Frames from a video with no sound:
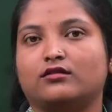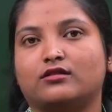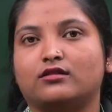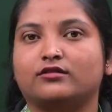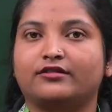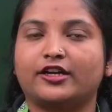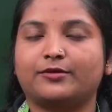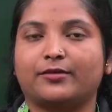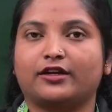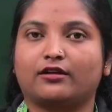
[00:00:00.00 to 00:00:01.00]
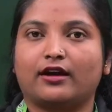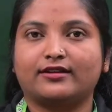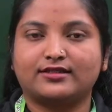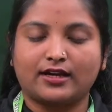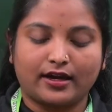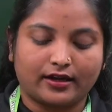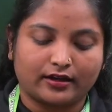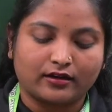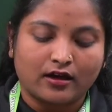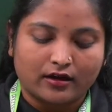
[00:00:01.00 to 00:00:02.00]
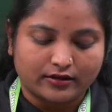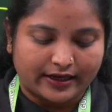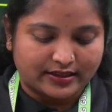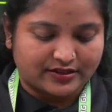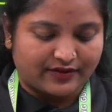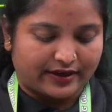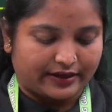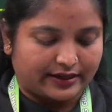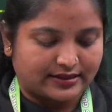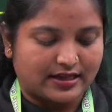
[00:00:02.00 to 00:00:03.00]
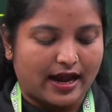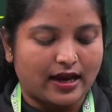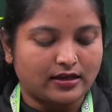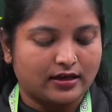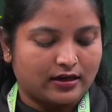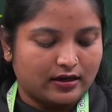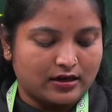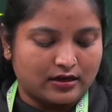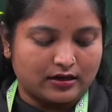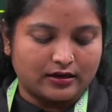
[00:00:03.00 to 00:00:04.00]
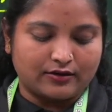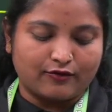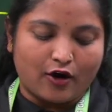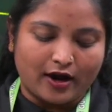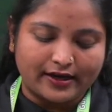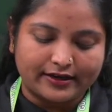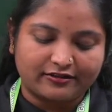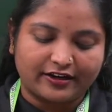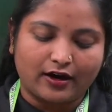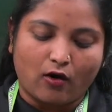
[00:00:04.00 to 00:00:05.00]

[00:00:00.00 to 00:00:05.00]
treatment, understanding. Next one is that voluntary or